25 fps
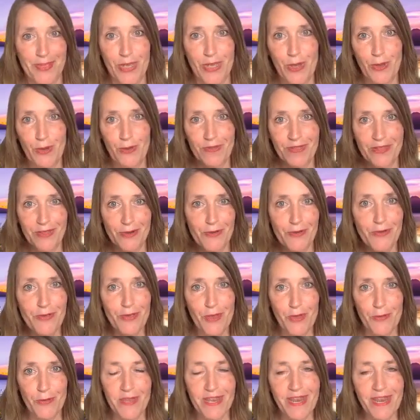cute little
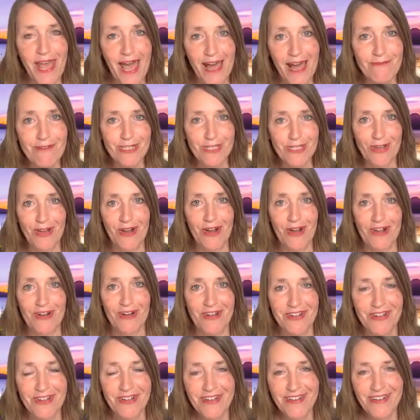human avatar,
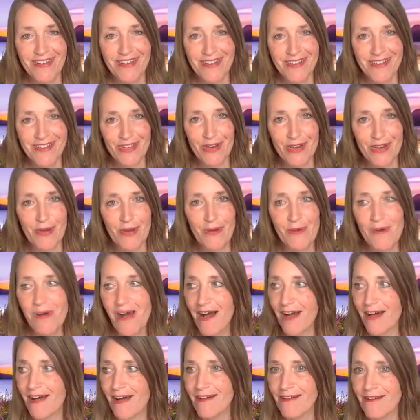
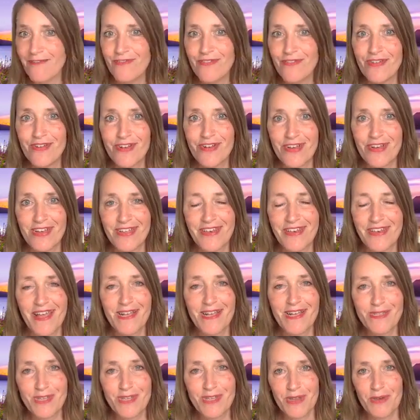of
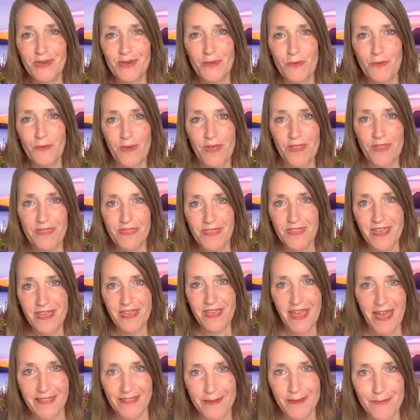connecting with the
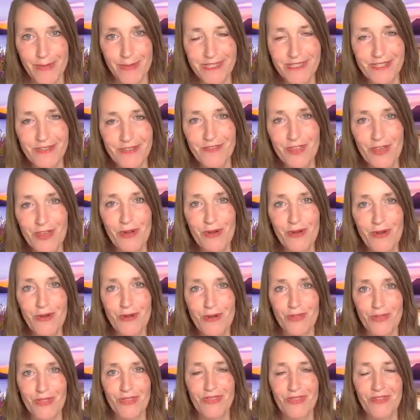elements of the
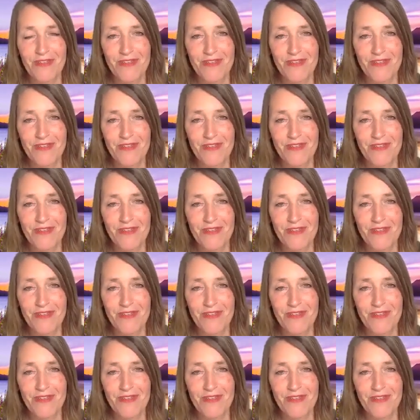earth,